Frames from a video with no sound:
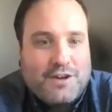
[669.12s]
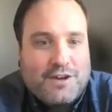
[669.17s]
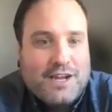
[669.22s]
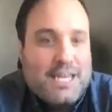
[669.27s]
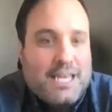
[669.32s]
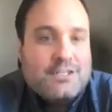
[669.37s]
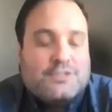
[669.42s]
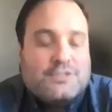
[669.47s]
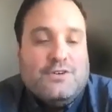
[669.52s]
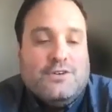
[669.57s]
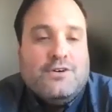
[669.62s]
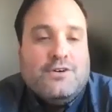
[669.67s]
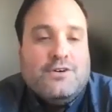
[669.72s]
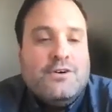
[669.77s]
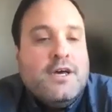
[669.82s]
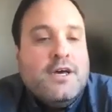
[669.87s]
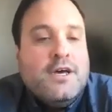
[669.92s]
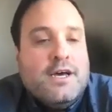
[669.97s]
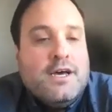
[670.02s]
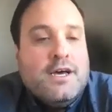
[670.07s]
Financial,
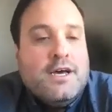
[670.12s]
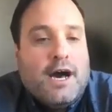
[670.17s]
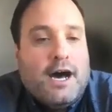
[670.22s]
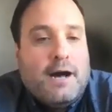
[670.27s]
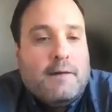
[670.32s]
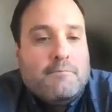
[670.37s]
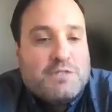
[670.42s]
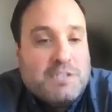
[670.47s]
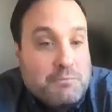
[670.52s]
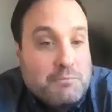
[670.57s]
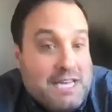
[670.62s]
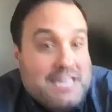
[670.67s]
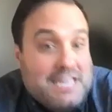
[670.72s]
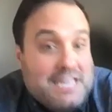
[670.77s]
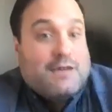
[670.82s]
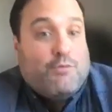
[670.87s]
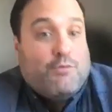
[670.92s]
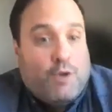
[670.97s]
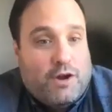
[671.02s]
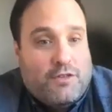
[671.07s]
to meet
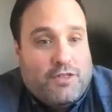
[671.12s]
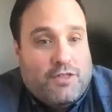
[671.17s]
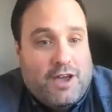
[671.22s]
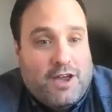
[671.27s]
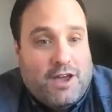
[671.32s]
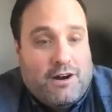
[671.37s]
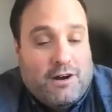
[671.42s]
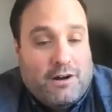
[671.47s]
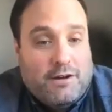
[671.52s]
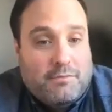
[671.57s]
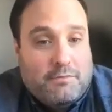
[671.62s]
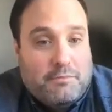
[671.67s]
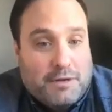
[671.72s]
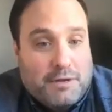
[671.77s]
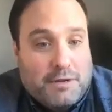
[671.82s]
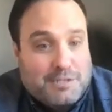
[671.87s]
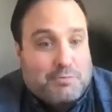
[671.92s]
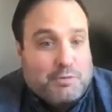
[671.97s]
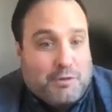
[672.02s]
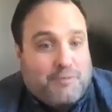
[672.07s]
them where they are,
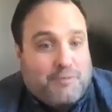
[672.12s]
but to